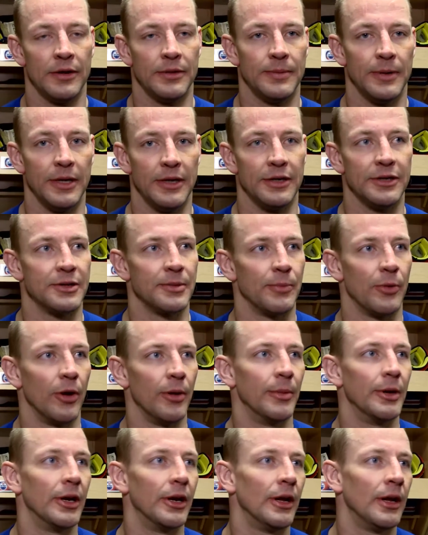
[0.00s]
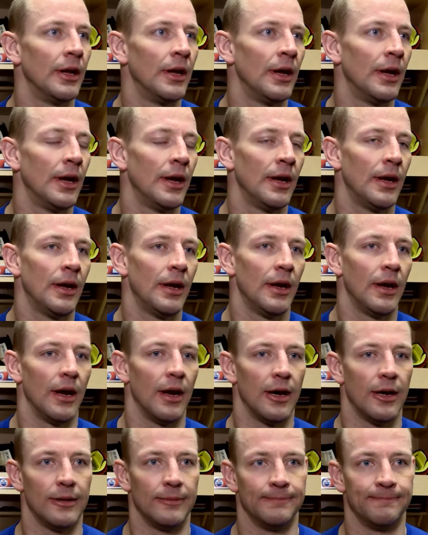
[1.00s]
It's been a disappointment.
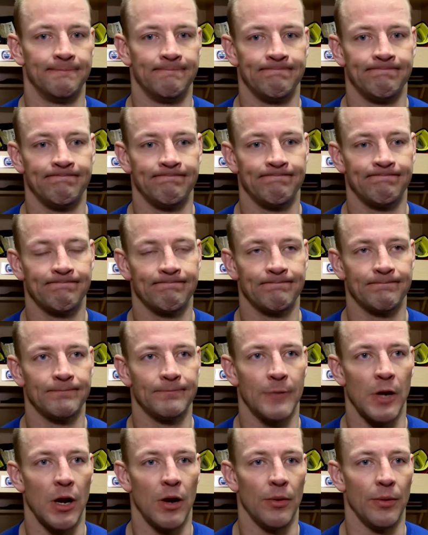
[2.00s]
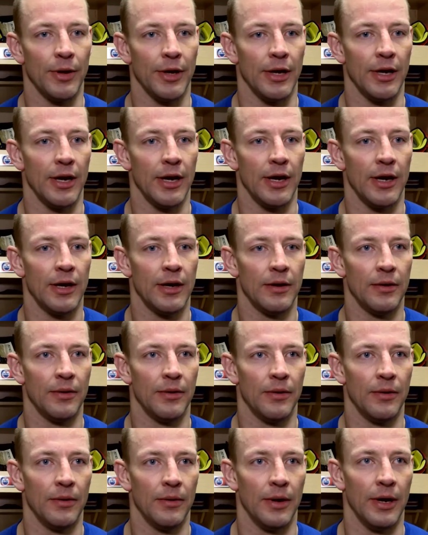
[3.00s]
You know, we
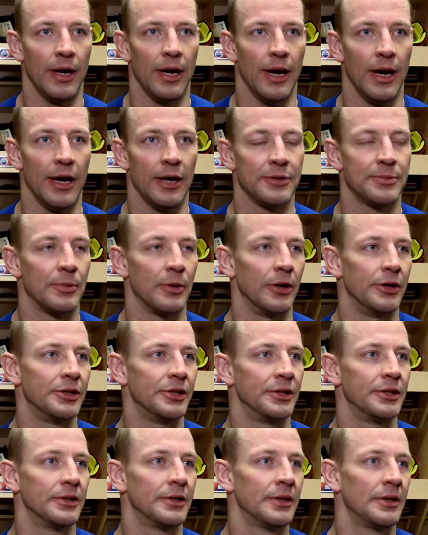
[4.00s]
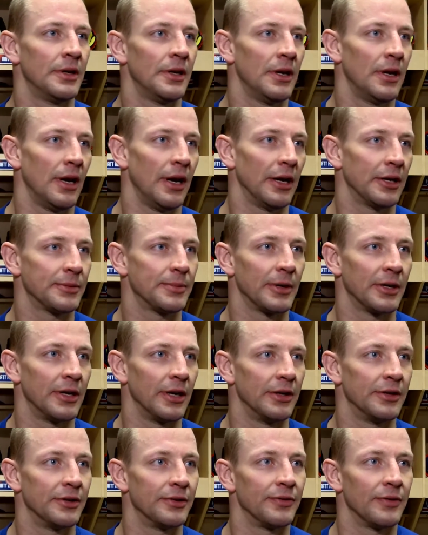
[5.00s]
had high aspirations, high
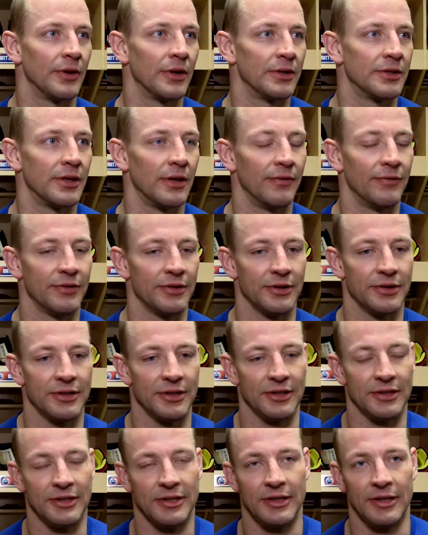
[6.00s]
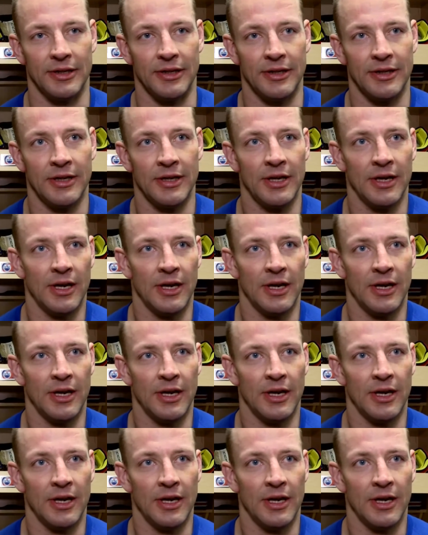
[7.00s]
expectations for ourselves this season, and,